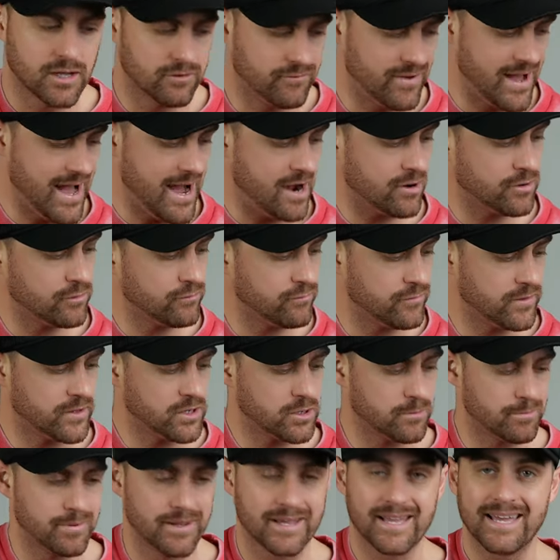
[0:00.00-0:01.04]
of how to
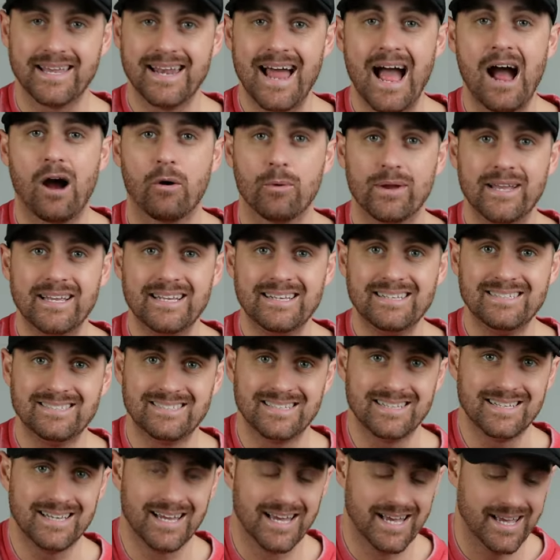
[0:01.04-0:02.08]
finger pick and how
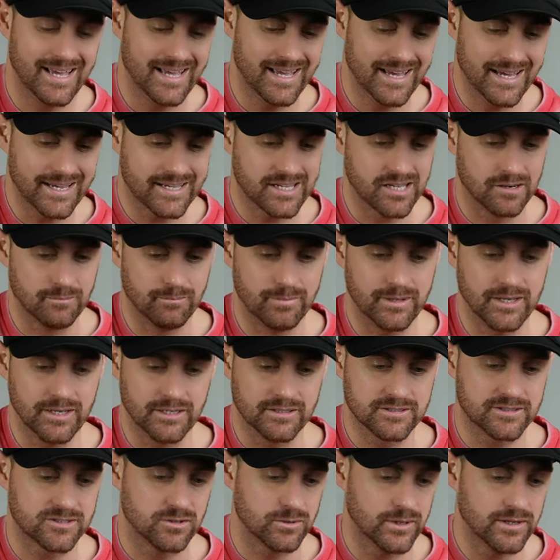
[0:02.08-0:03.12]
easy it can be.
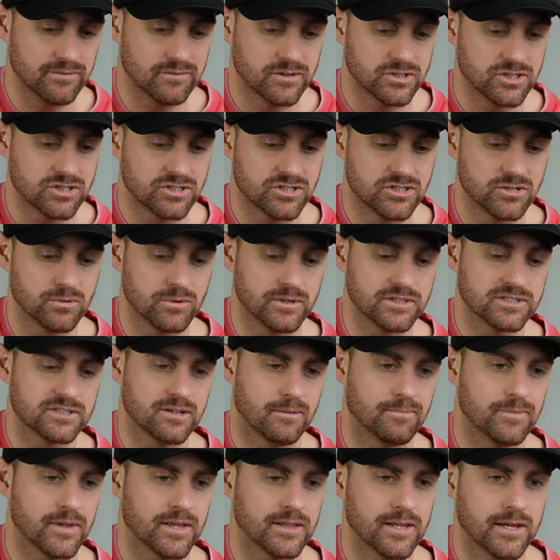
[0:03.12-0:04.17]
So even just doing
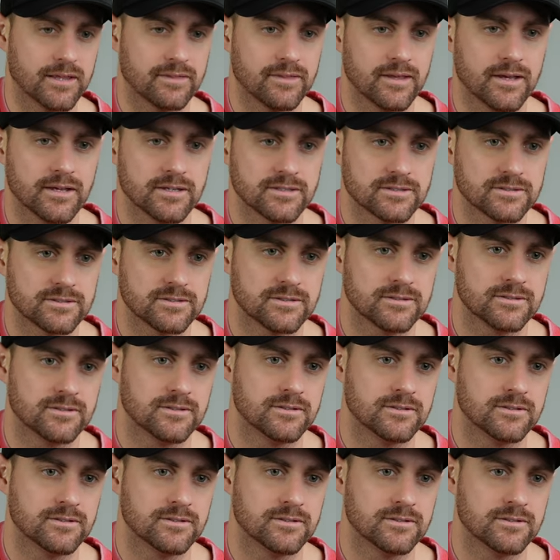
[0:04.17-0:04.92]
something like this.